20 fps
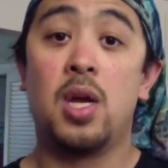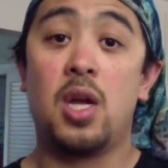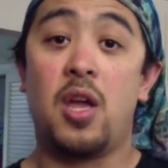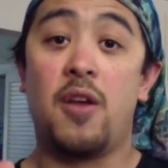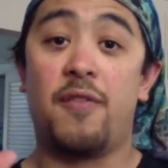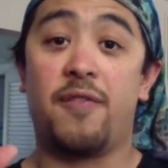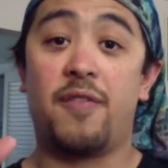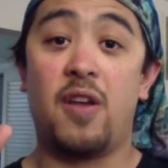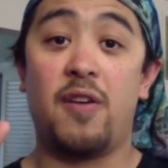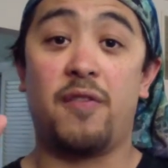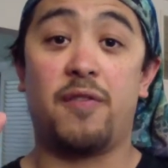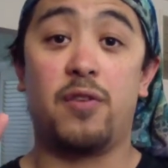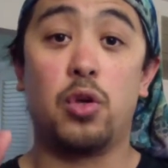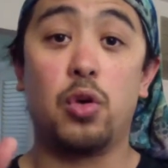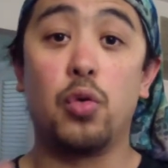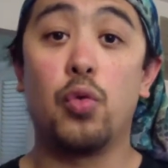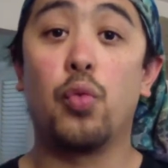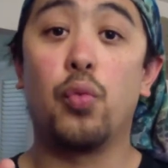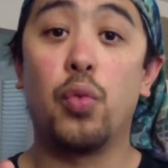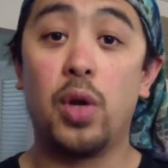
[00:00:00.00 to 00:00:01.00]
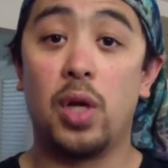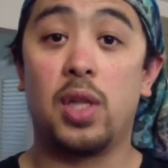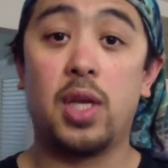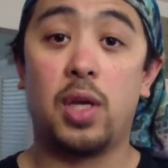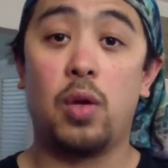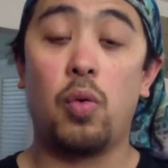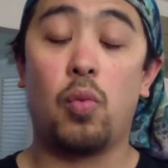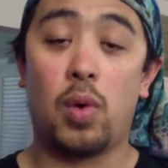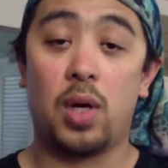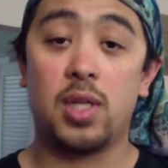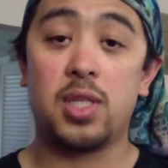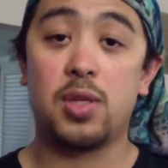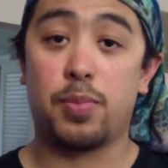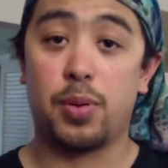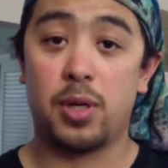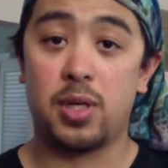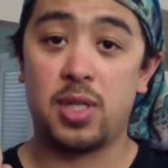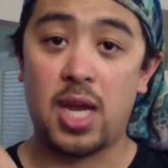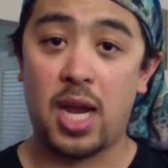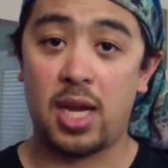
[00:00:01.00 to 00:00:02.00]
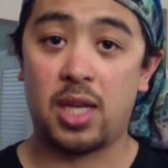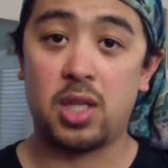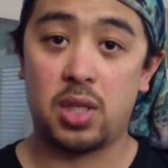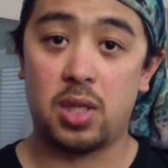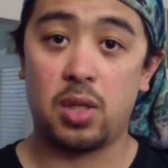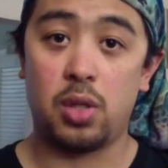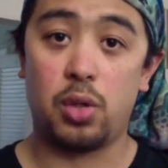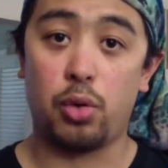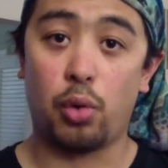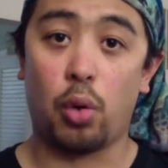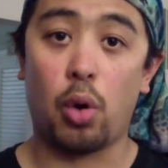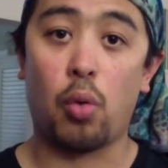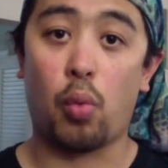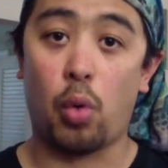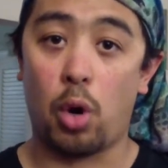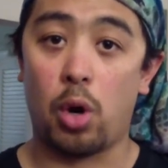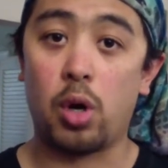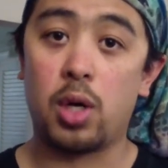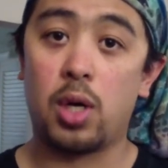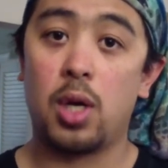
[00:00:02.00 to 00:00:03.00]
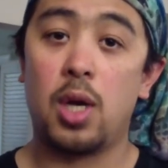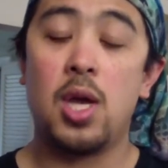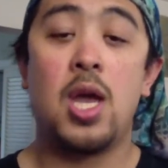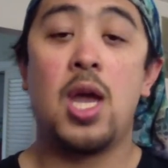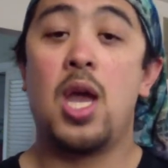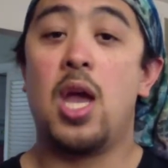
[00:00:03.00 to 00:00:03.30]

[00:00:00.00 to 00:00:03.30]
If you really want to protect your work,